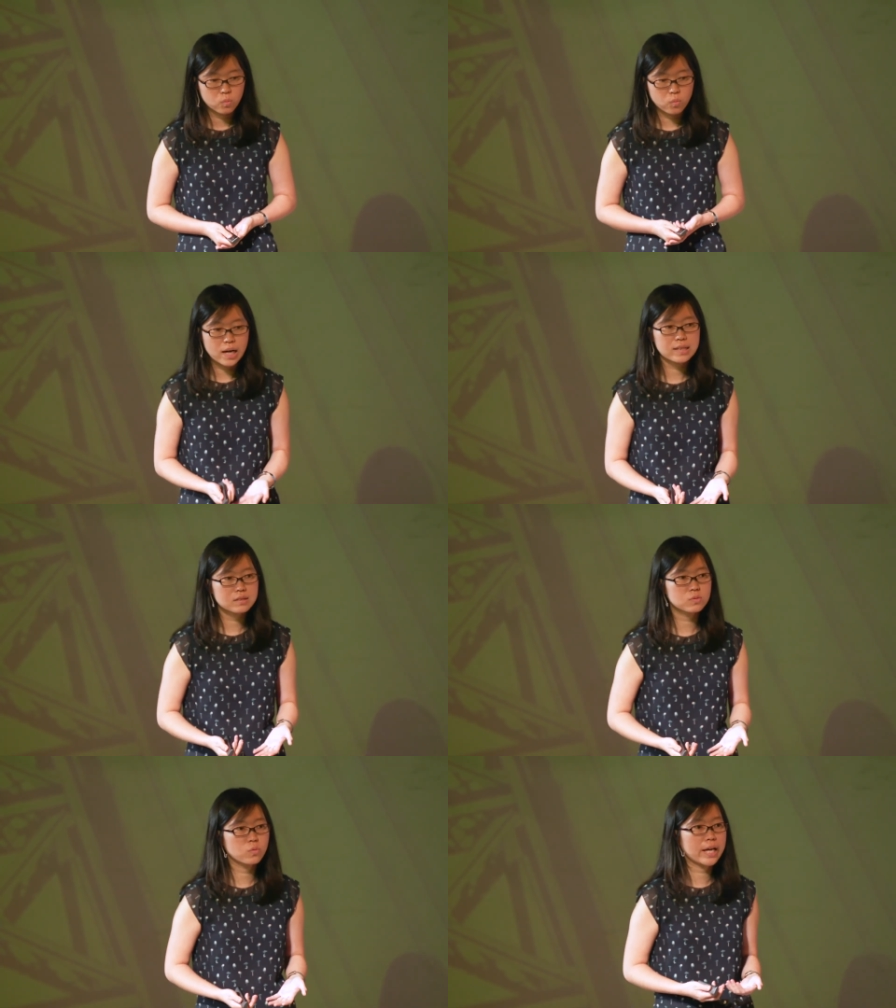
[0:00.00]

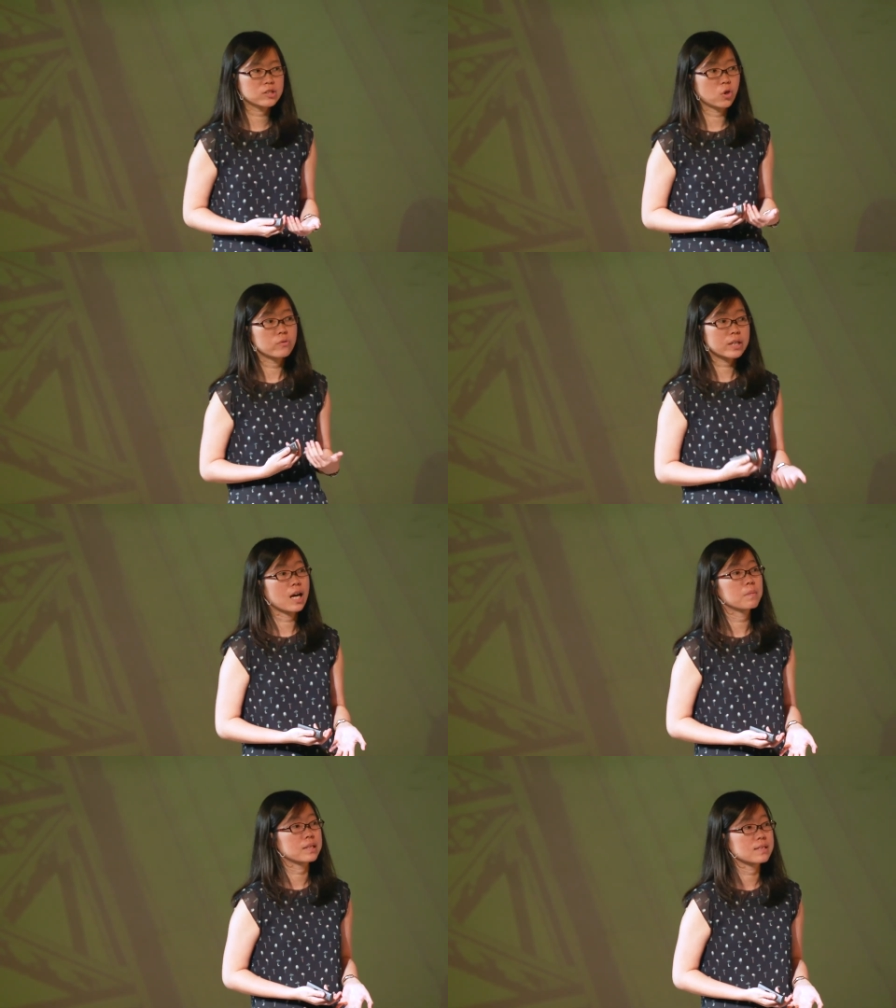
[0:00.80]
One way to
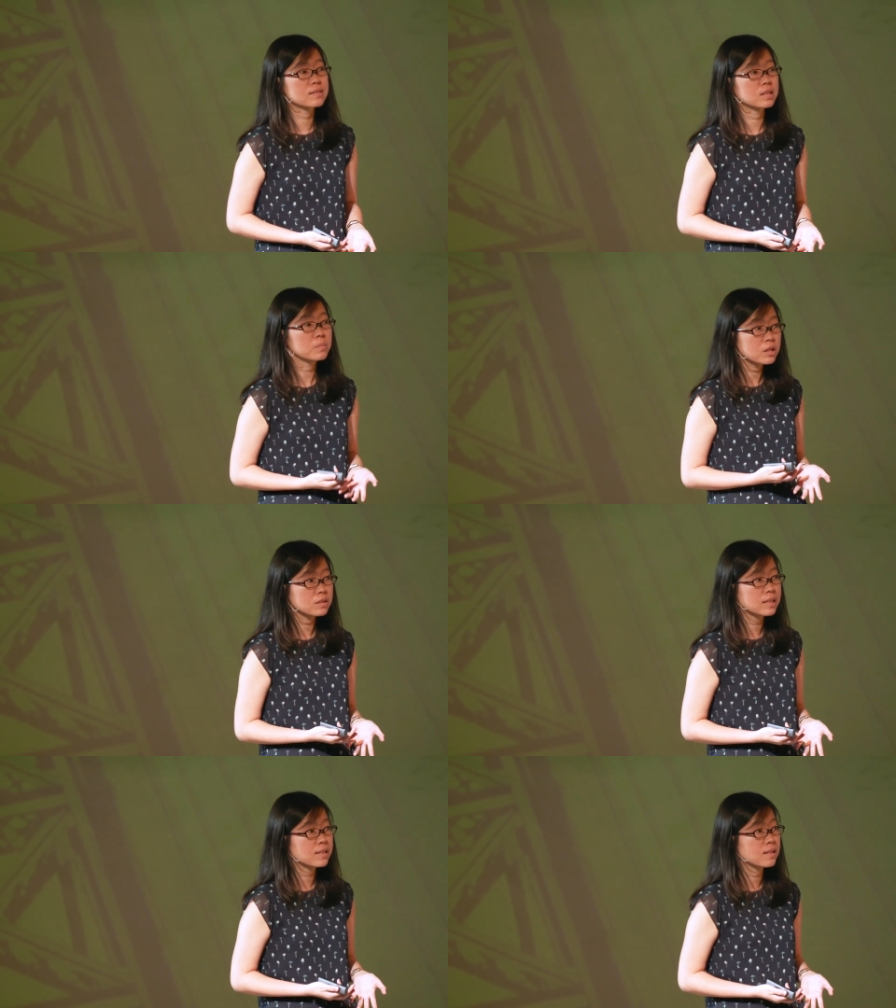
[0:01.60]
overcome this,
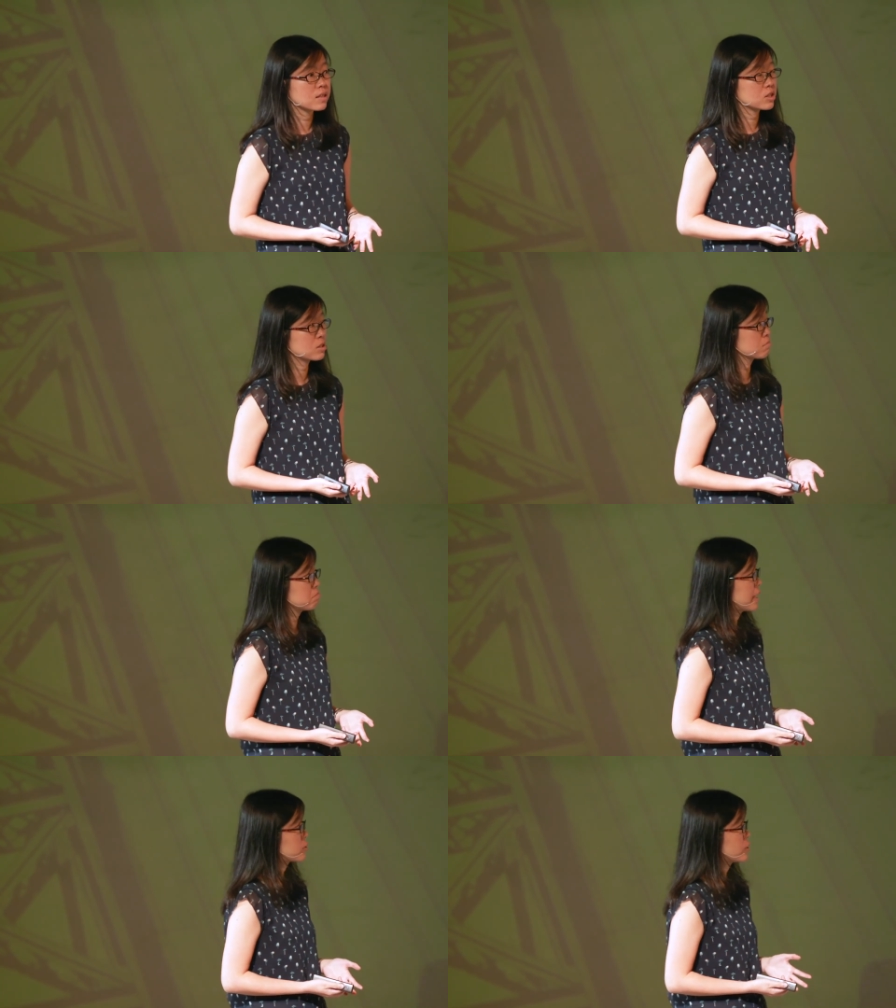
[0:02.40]
similarly, is
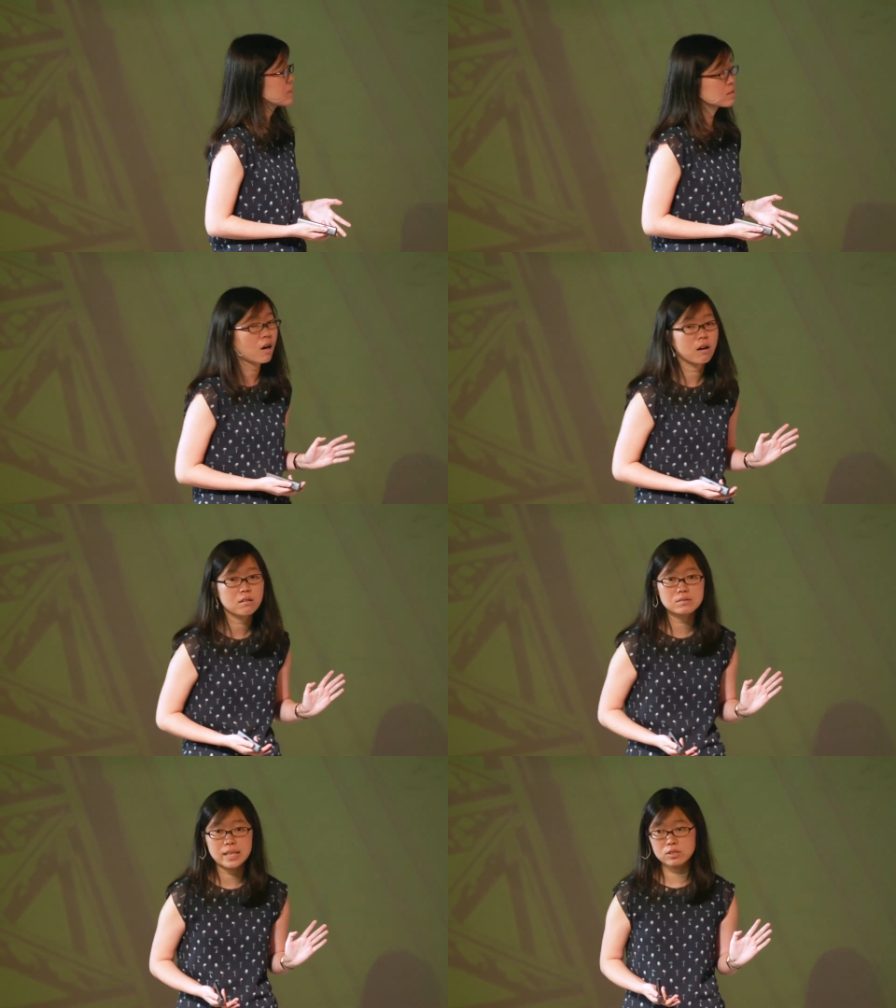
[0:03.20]
by treating the
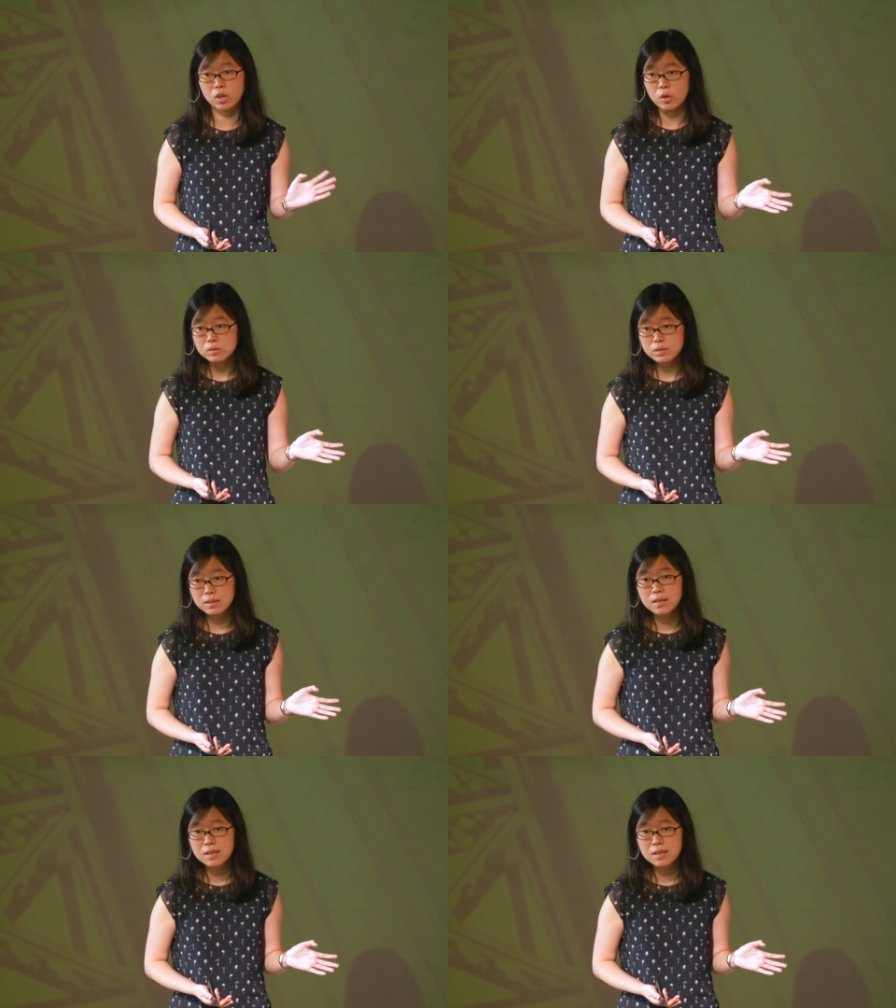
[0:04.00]
toggles as code.